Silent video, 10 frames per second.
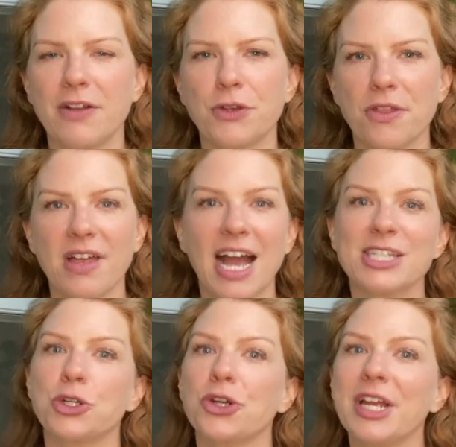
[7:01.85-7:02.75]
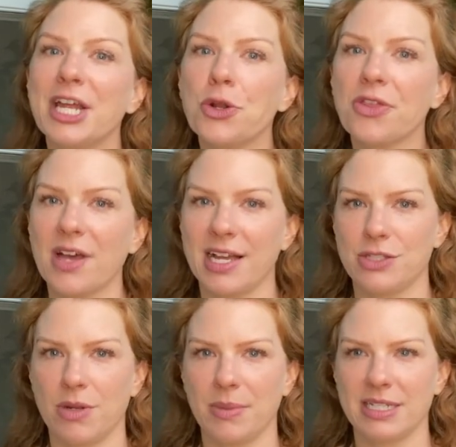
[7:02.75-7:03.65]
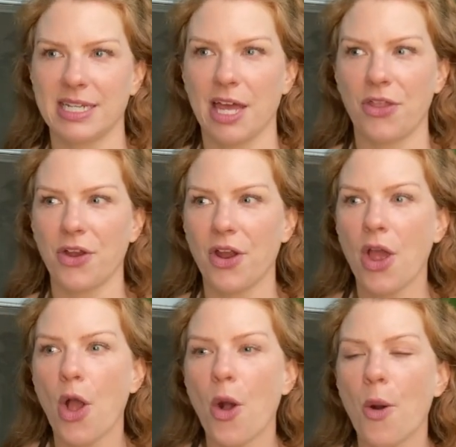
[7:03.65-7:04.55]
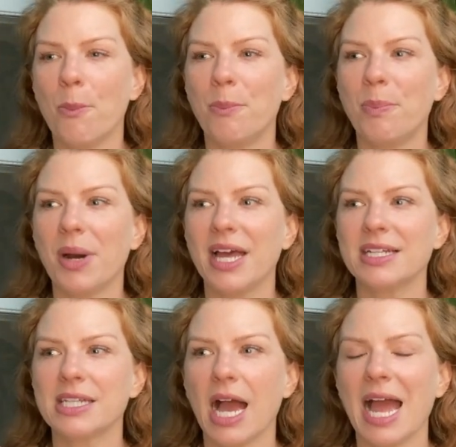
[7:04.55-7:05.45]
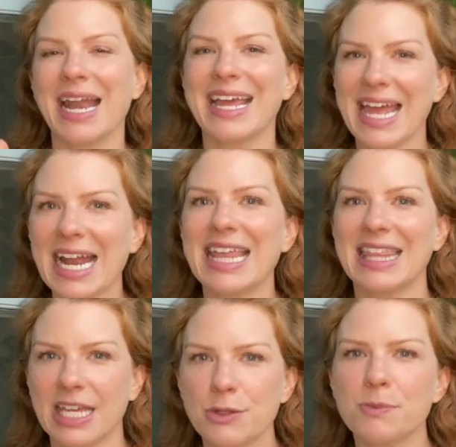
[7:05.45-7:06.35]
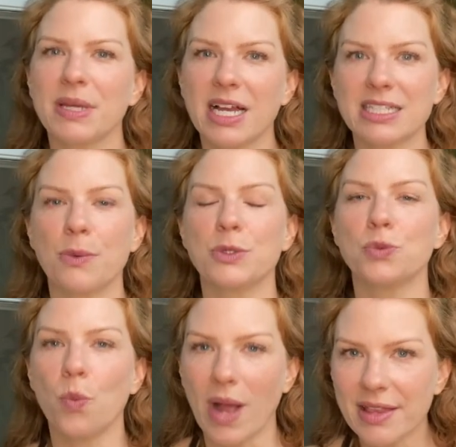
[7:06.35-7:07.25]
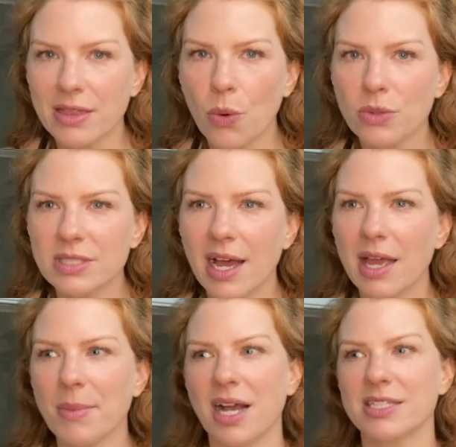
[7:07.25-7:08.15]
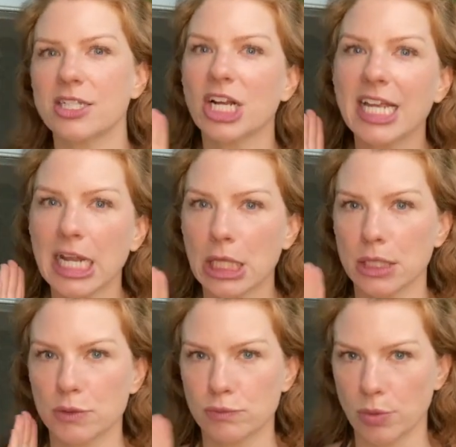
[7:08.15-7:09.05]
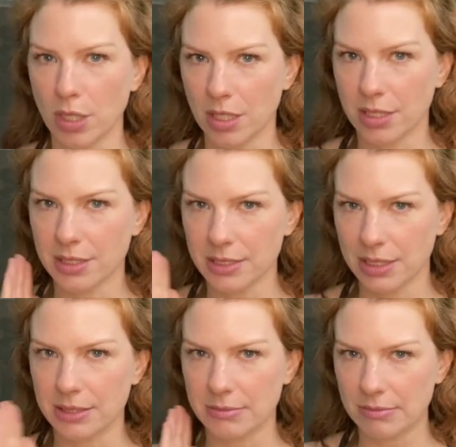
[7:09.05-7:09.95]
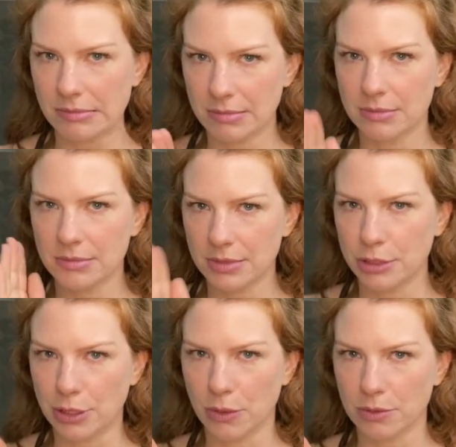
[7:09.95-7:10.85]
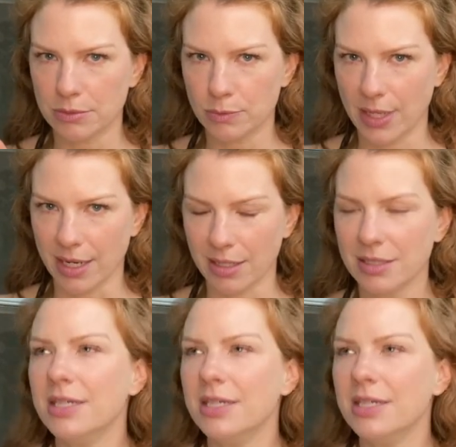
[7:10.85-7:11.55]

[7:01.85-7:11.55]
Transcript: of your thighs or your inner thighs rubbing together. But, and again, I think it was because I was wet the whole time. I started getting a little raw in, you know, where.